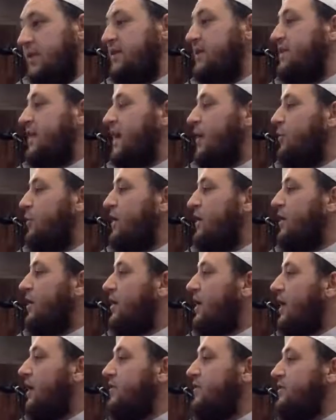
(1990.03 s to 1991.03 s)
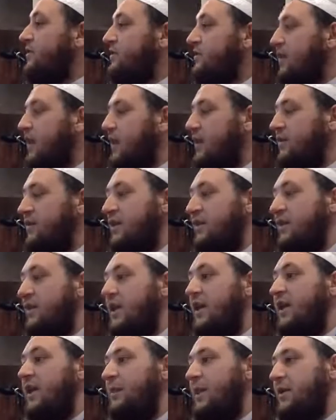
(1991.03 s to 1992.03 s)
This is how we understand and
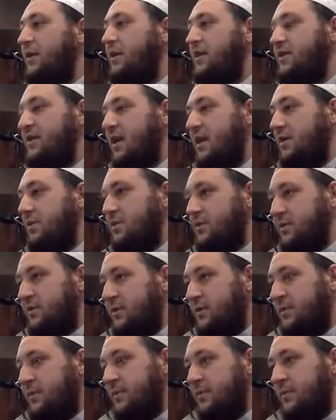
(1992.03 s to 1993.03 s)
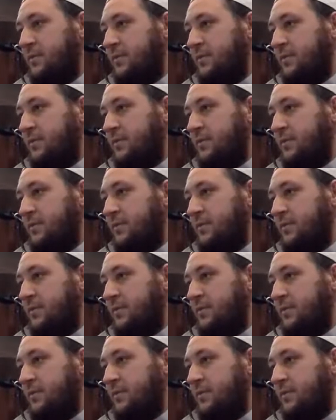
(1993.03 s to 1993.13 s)
think about these names.